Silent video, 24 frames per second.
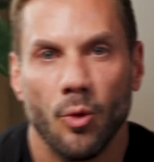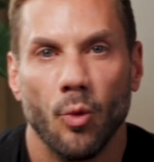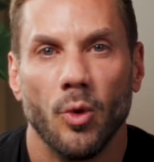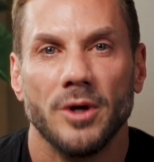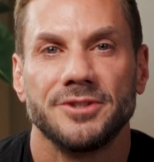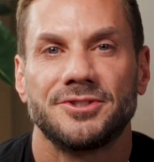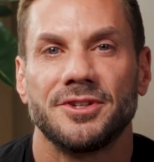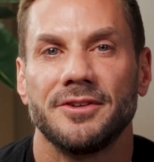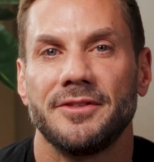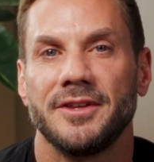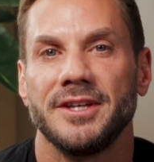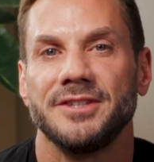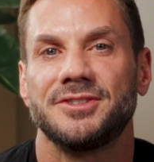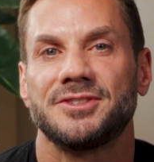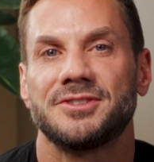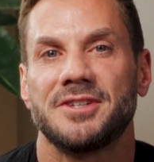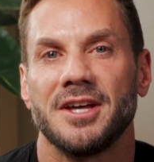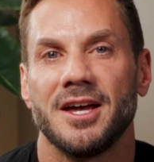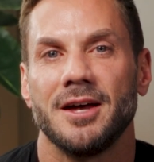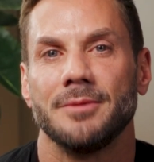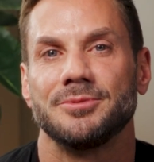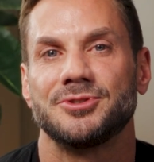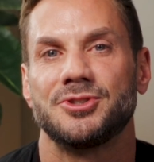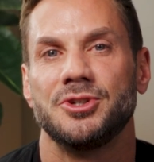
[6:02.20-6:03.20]
Which of these
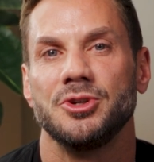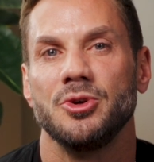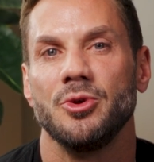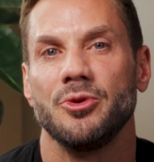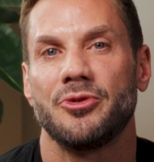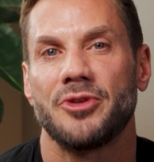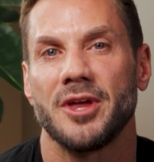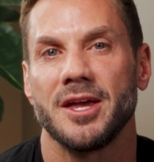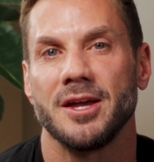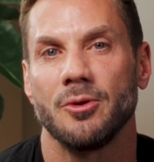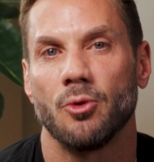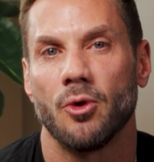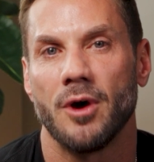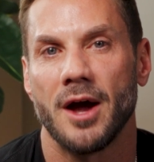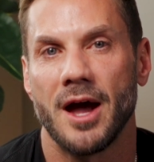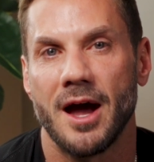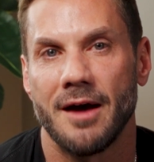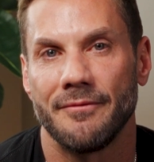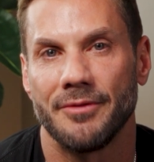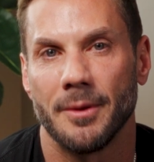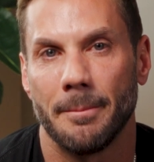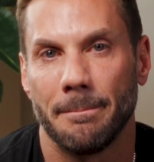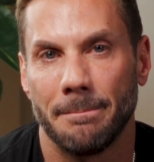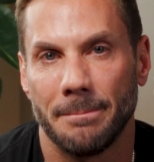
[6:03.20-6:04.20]
steps do you think will
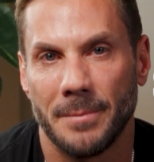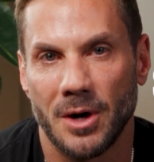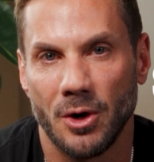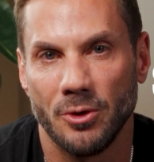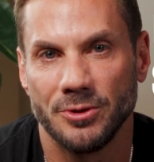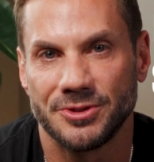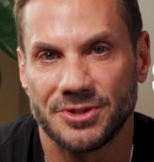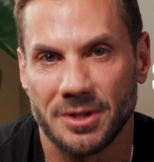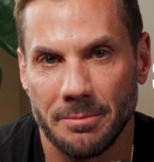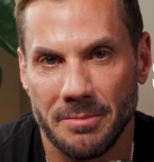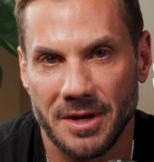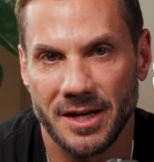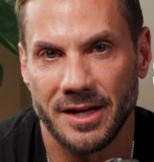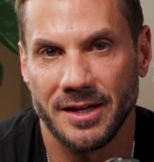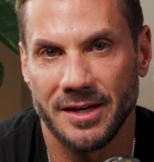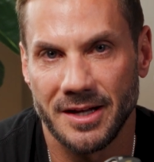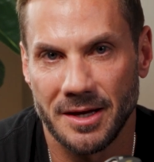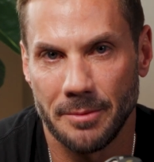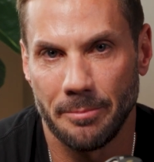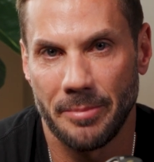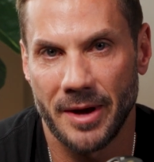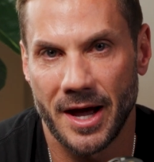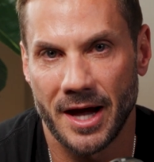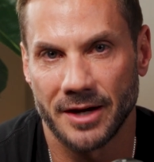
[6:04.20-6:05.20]
have the most immediate
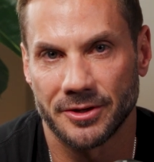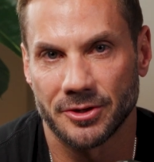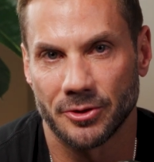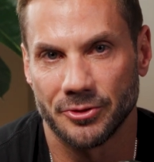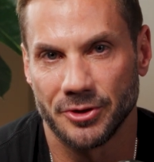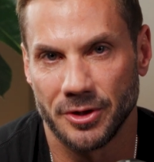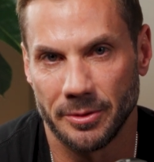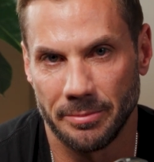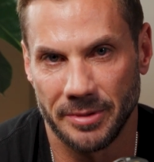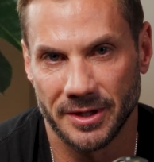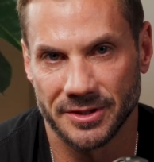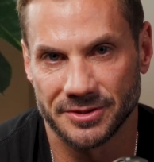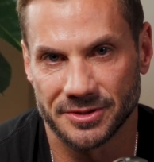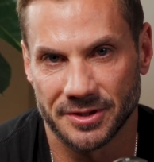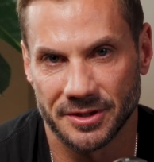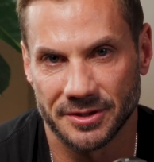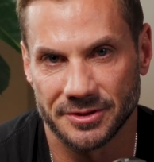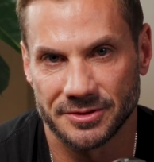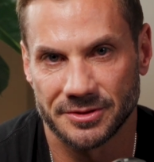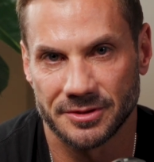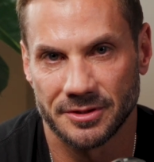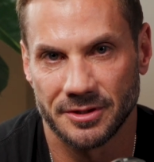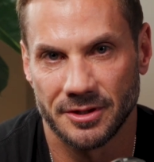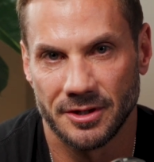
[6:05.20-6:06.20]
impact on your
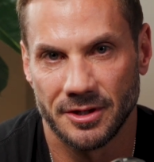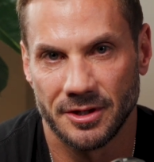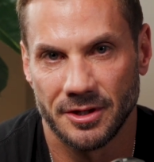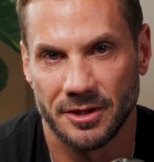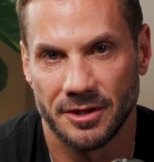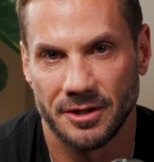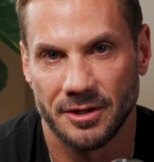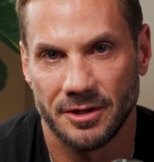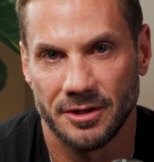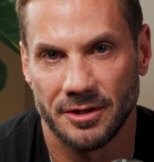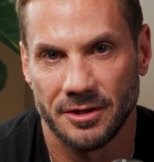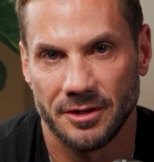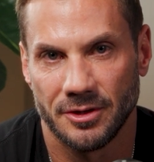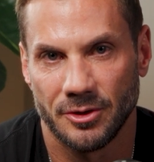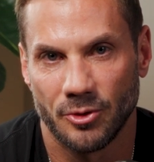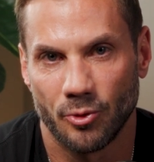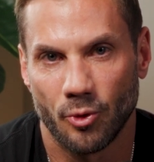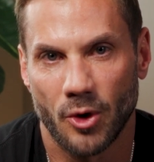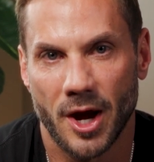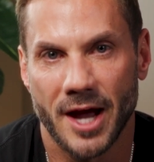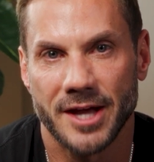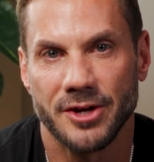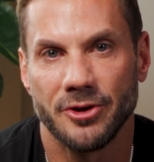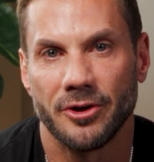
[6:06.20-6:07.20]
business?
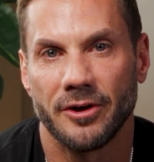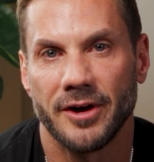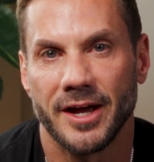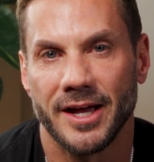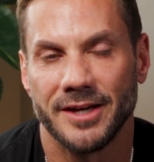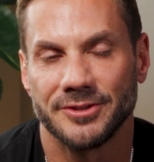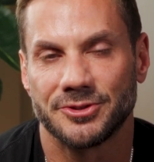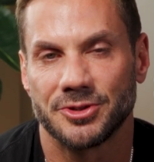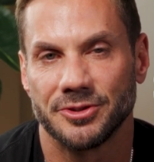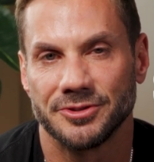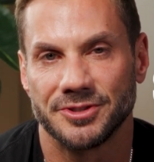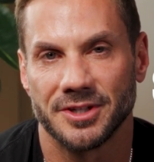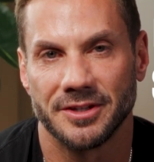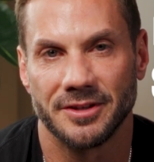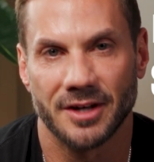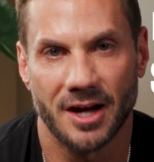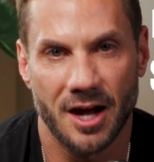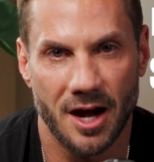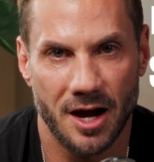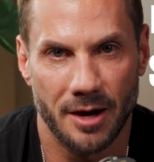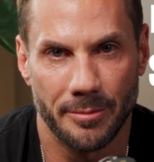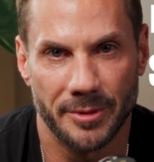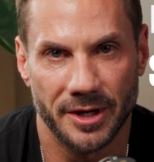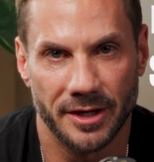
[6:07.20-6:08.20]
Write your answers in the
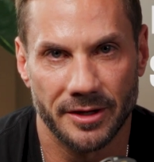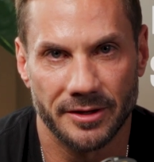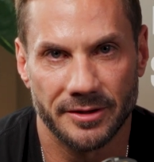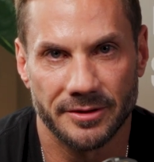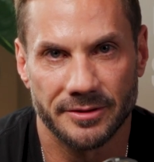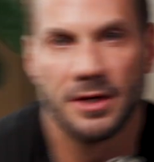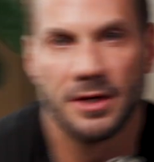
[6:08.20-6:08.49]
comment.